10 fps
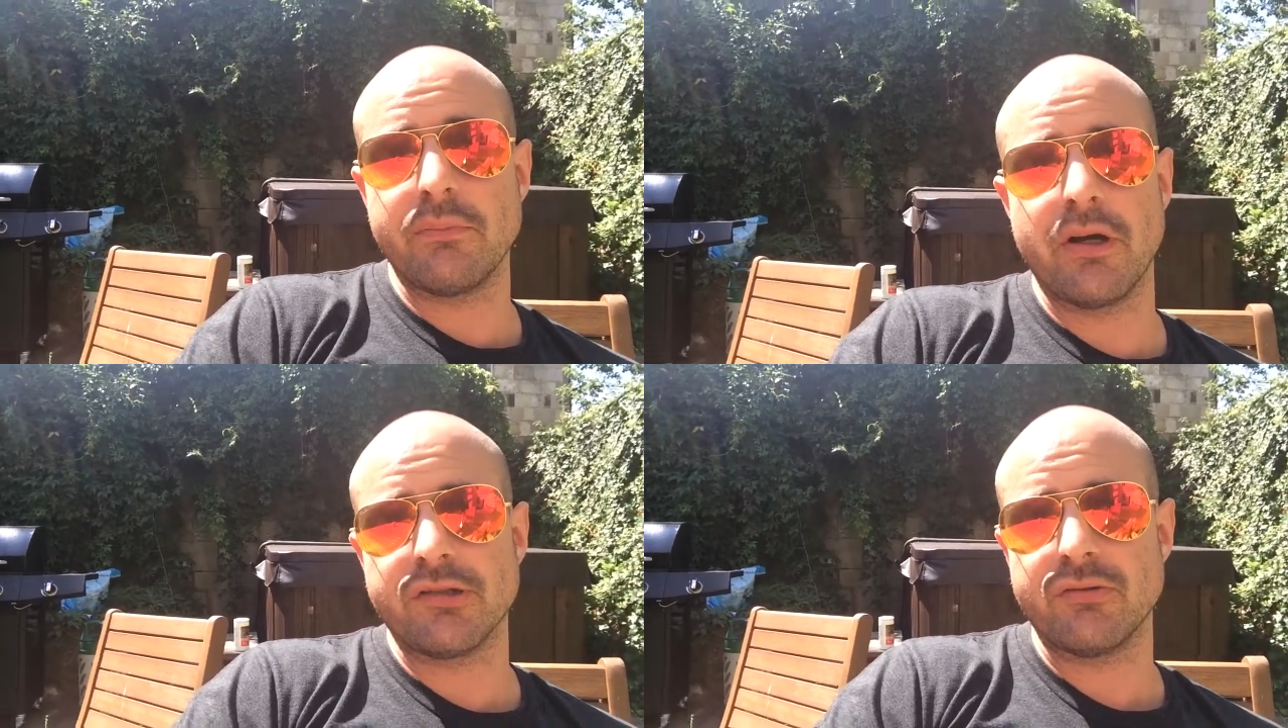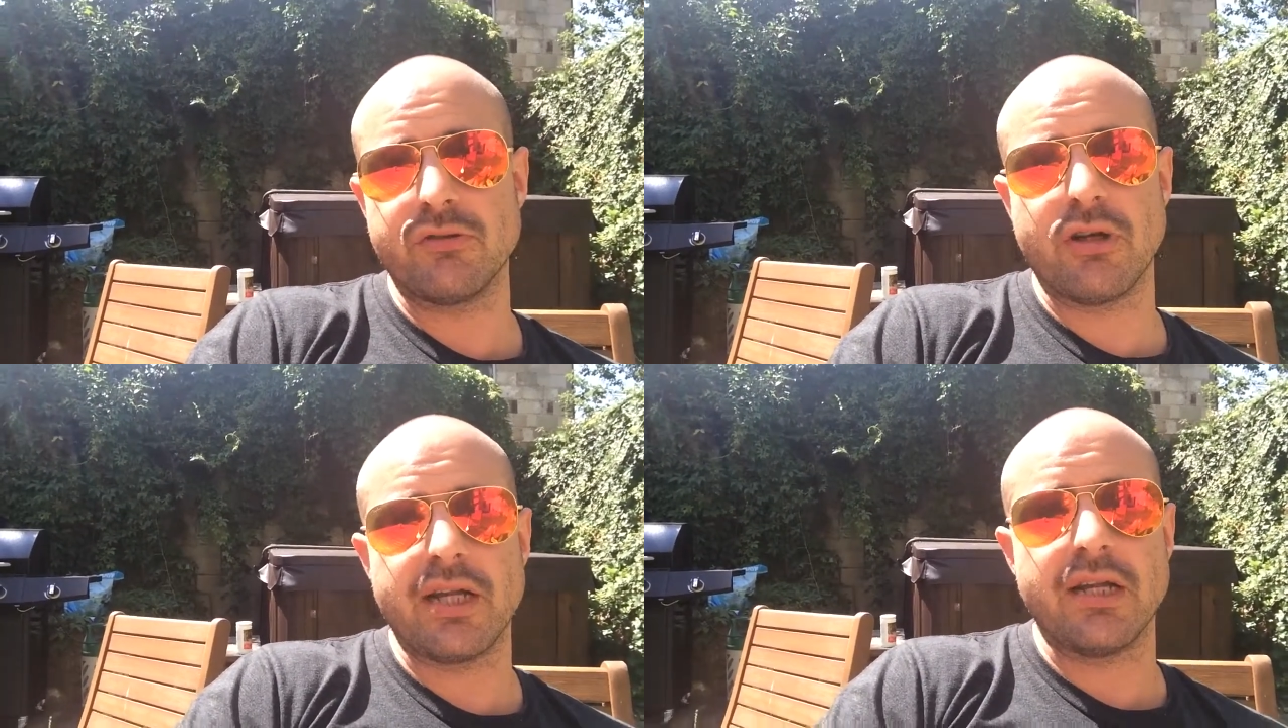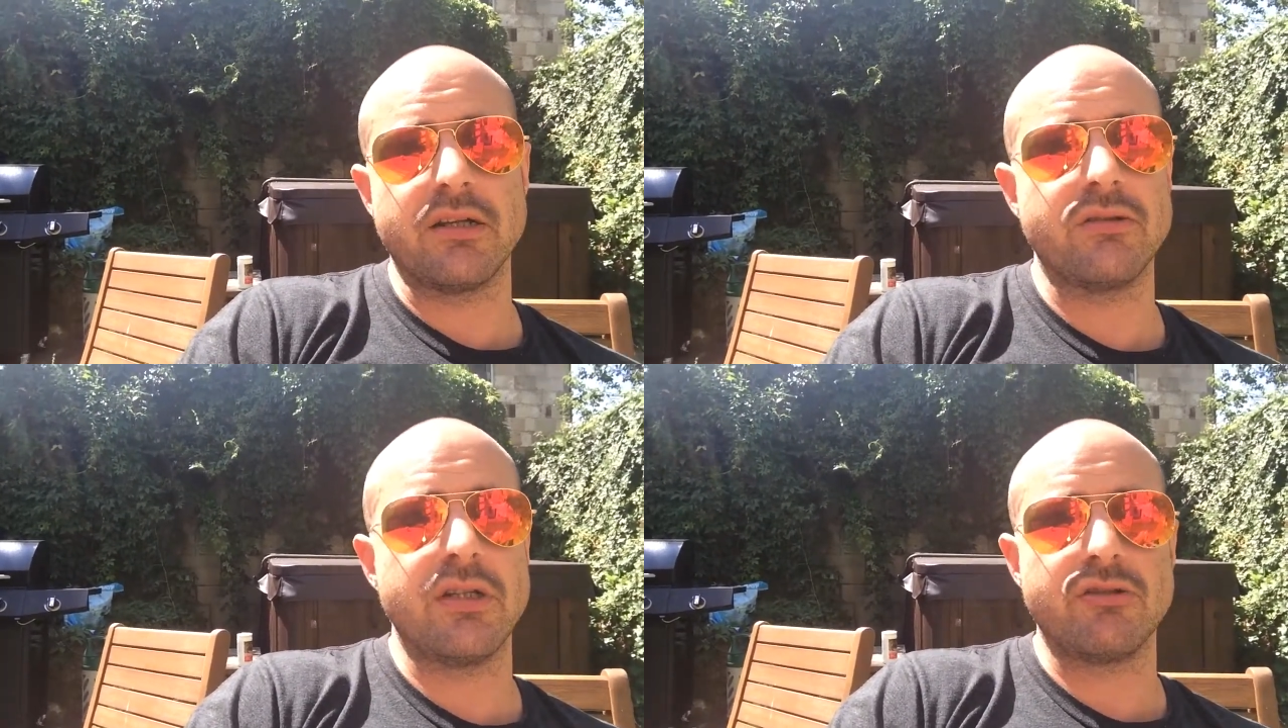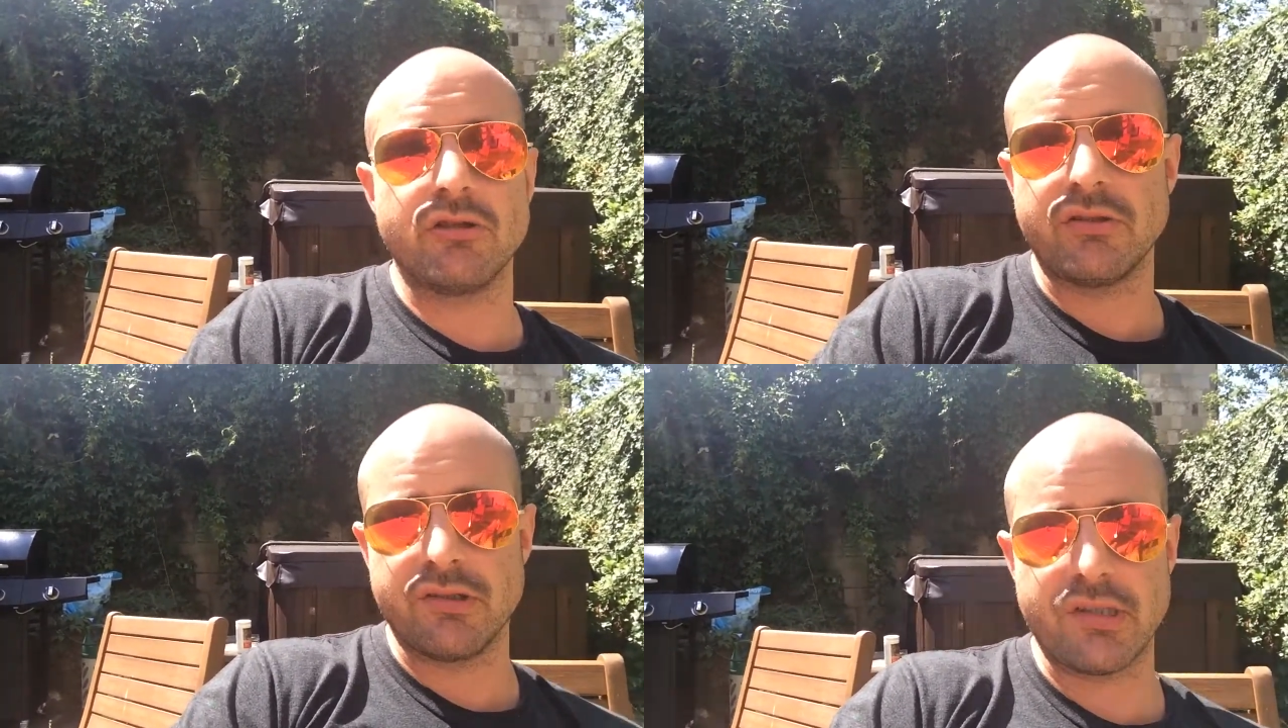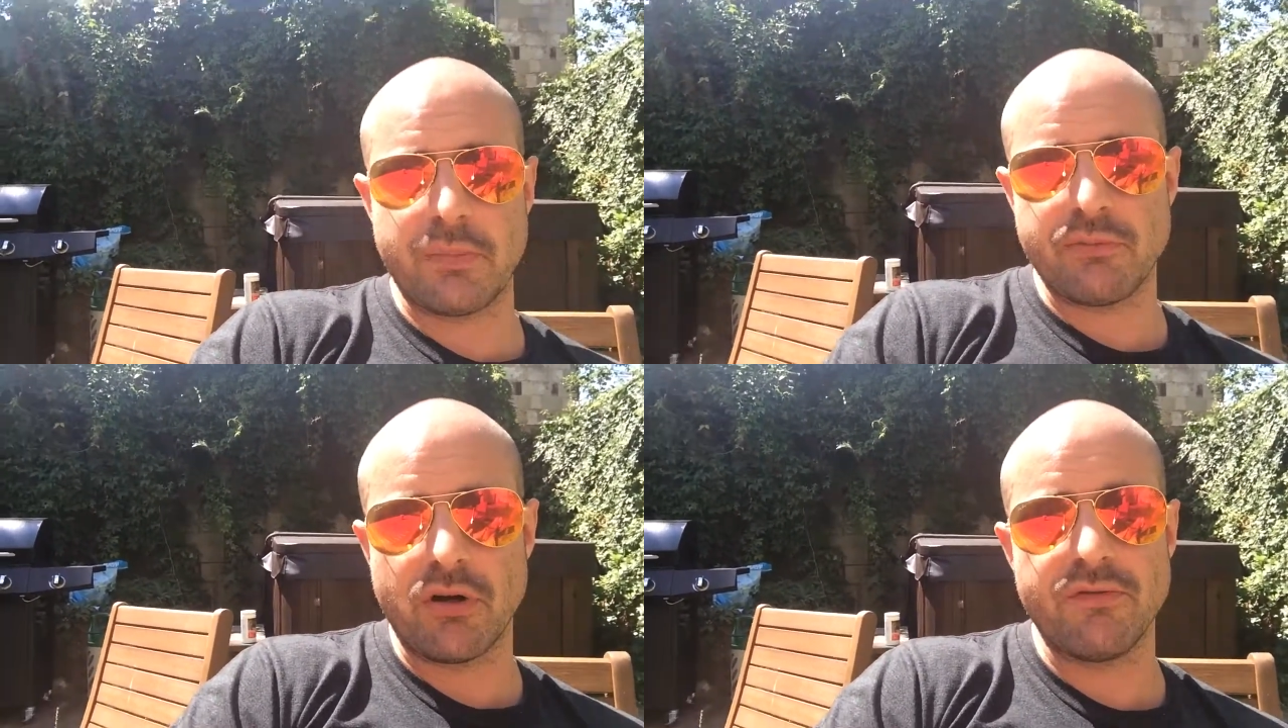personal training and introducing
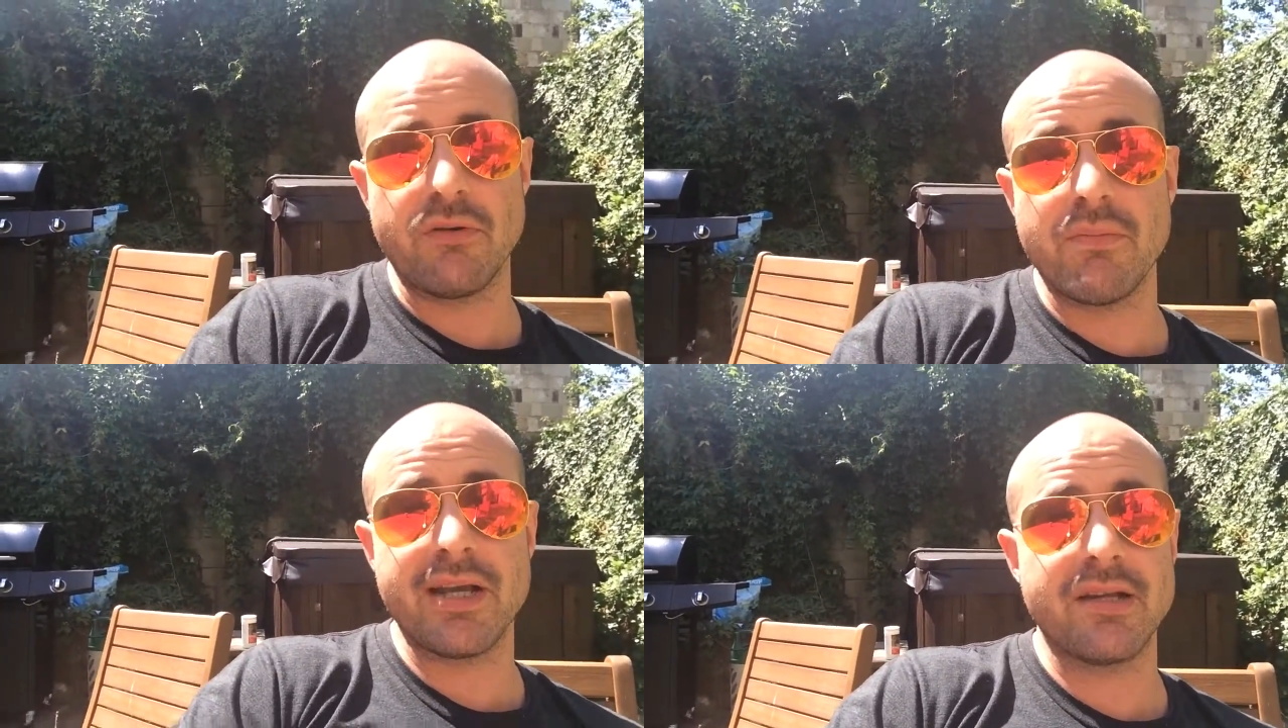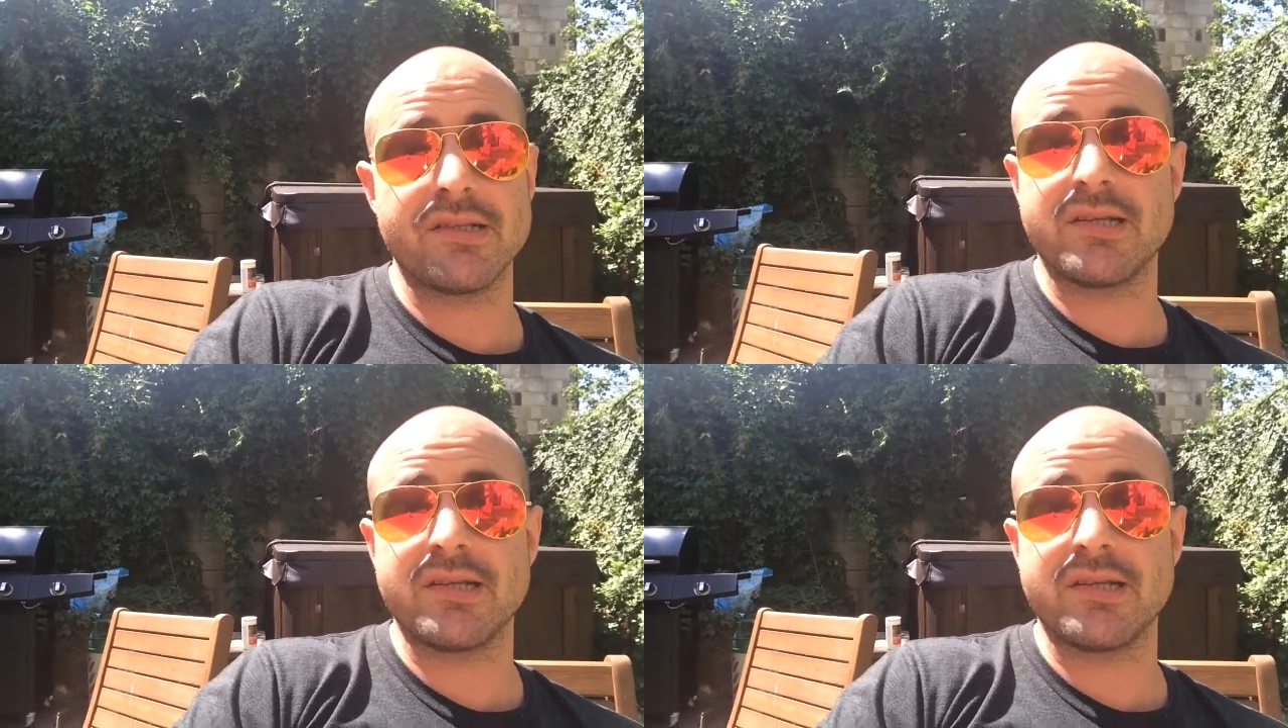semi-private and making